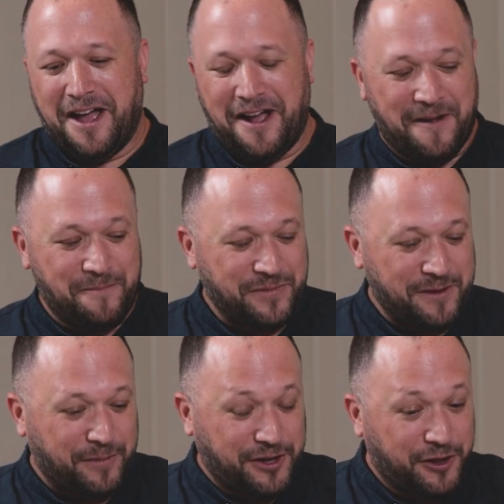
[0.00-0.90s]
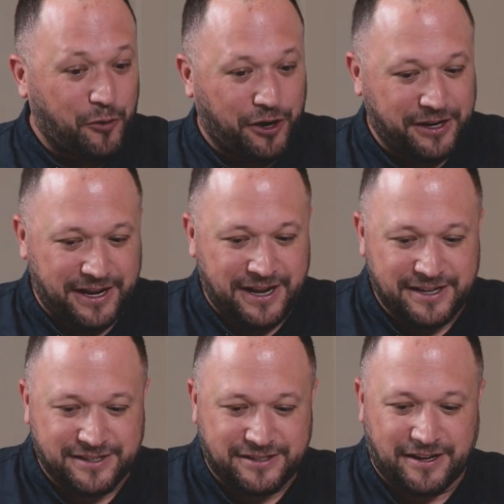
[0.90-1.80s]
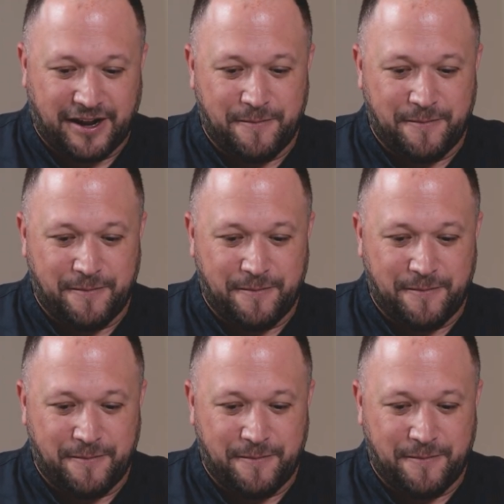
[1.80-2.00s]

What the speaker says: But the other one is